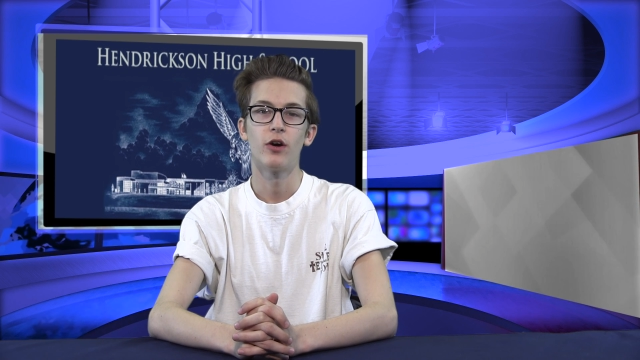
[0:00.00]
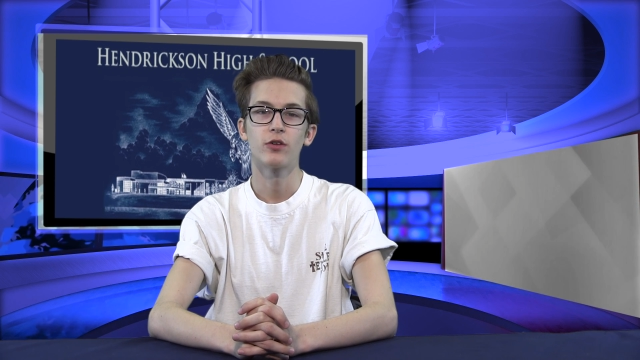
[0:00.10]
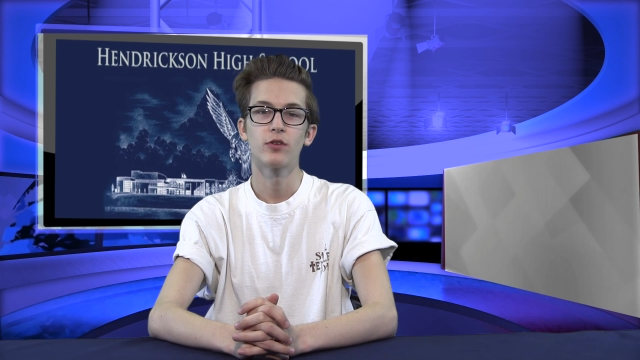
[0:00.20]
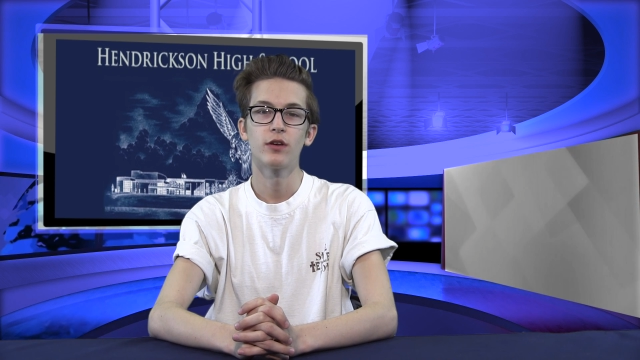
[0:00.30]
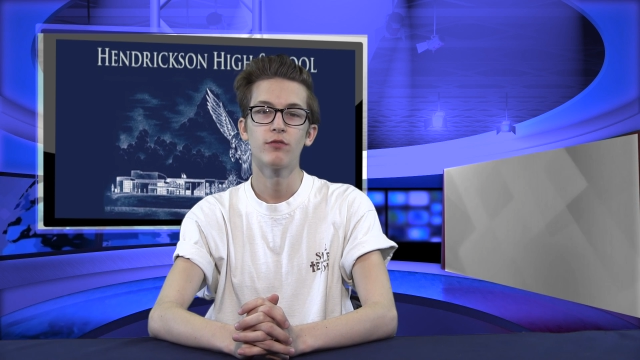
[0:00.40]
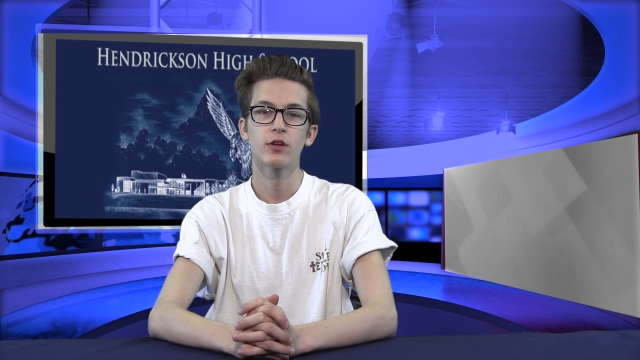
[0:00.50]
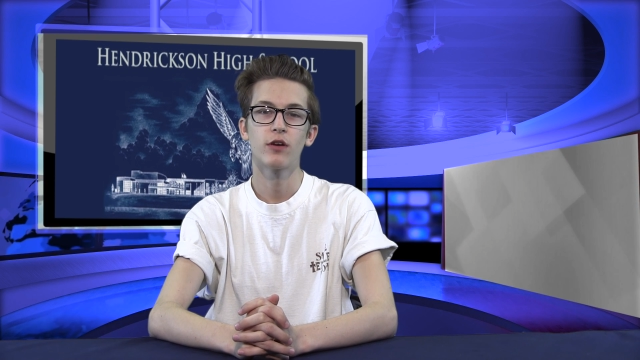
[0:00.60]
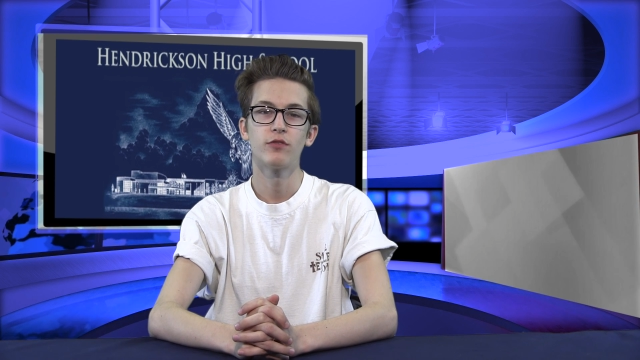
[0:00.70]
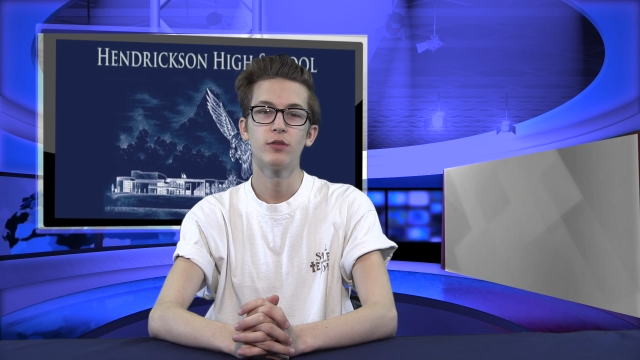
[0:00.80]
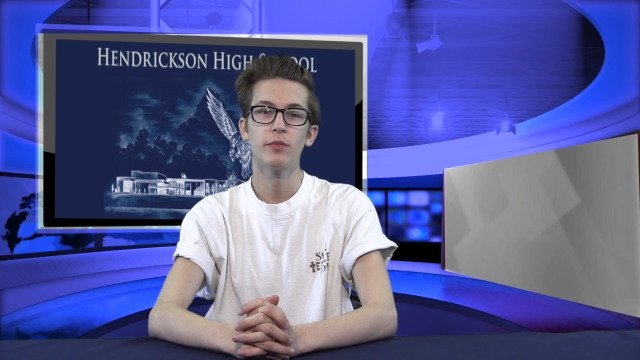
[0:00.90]
All credit
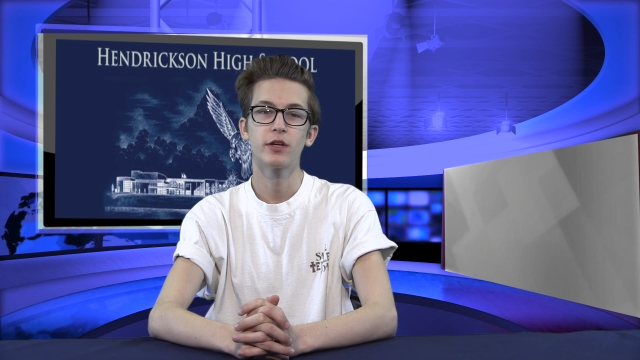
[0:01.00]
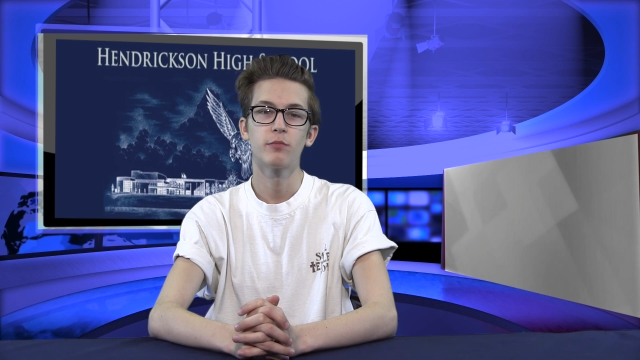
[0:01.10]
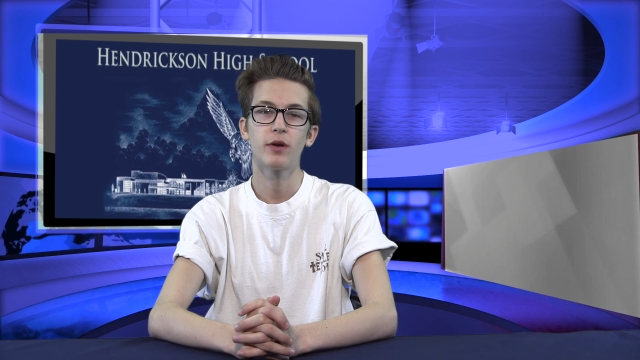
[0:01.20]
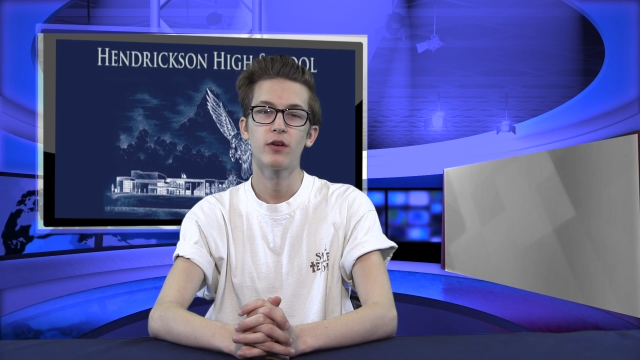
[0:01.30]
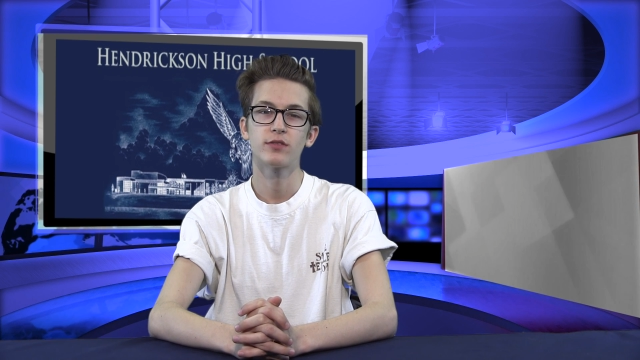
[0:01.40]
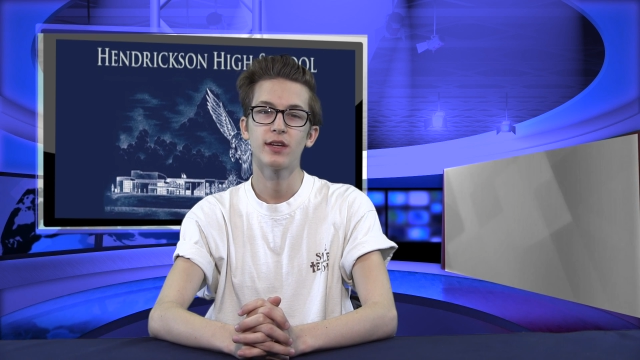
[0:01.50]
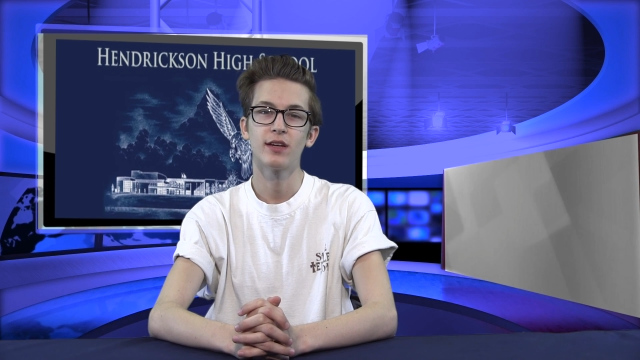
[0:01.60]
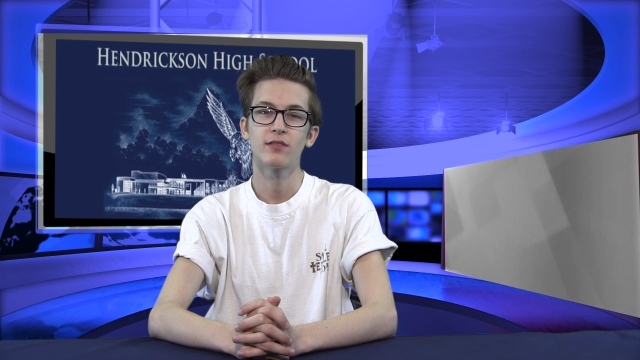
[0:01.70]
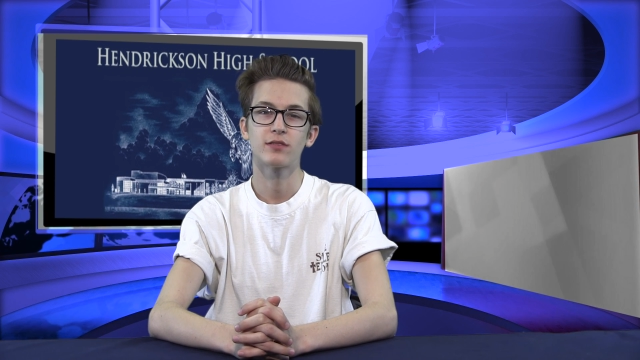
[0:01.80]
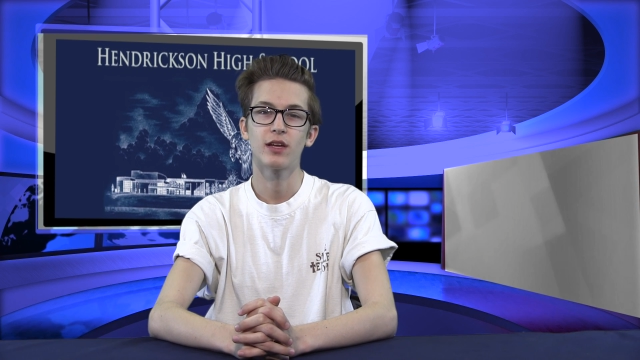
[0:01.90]
recovery, makeup hours,
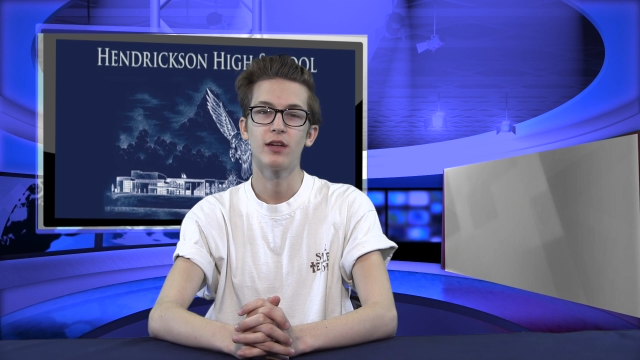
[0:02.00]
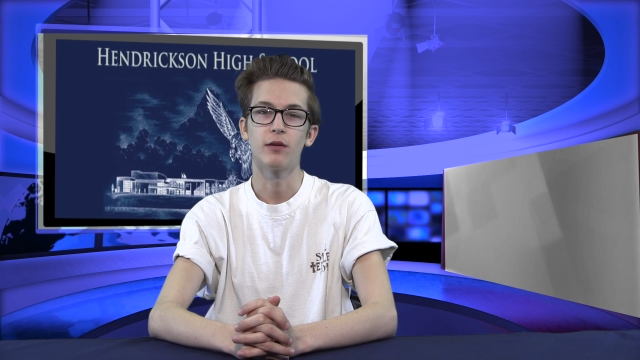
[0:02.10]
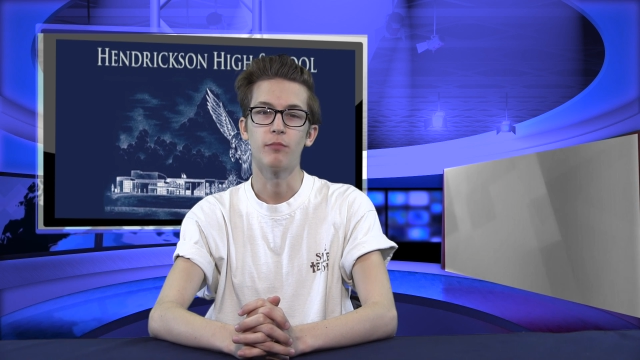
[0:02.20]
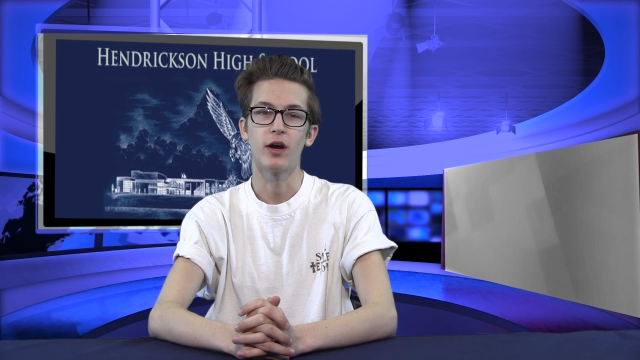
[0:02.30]
and outstanding